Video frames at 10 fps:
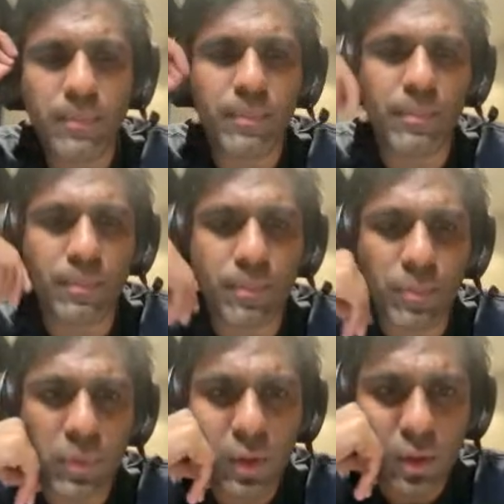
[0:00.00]
Mm-hmm.
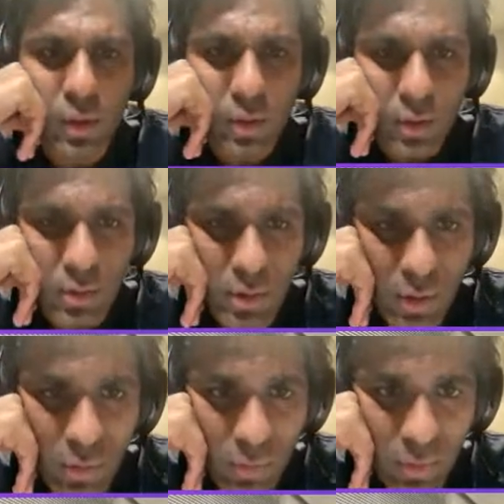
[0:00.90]

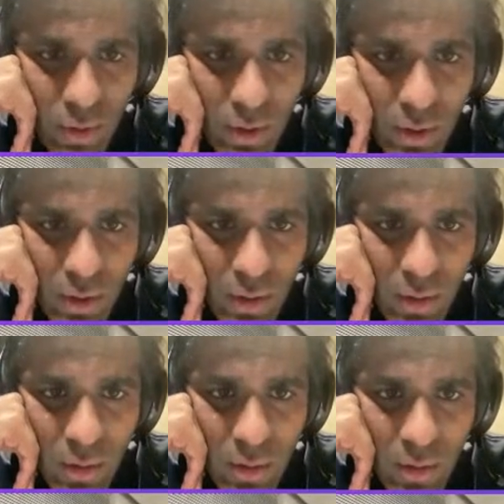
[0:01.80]
So we
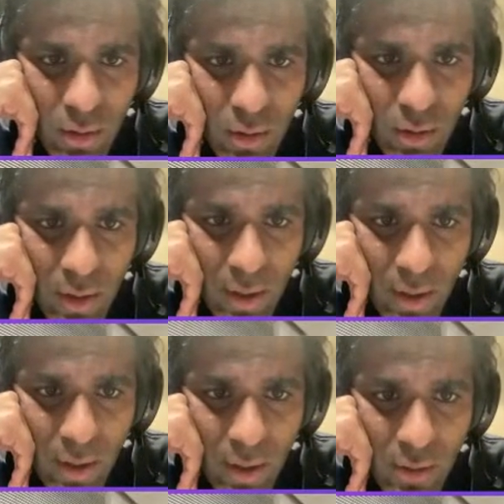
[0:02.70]
can
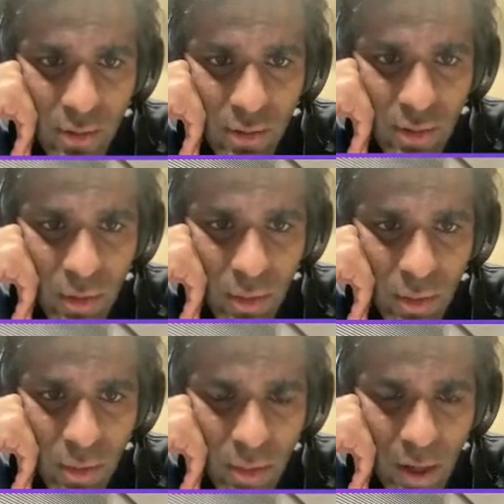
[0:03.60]
that can just
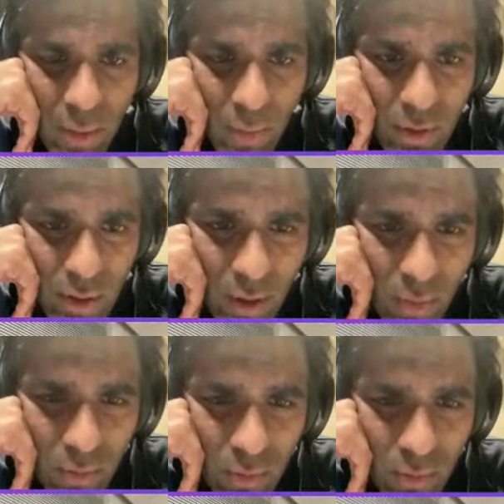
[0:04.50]
narrow it
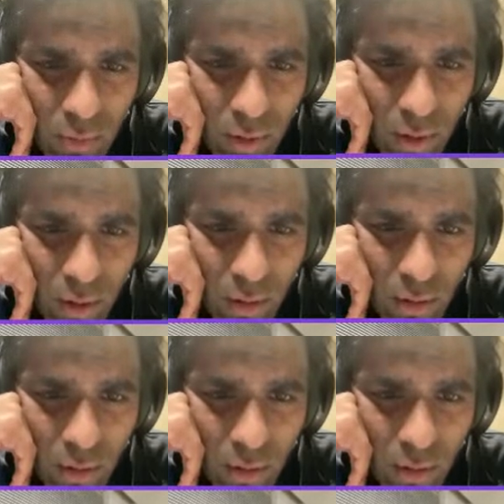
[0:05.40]
down to that.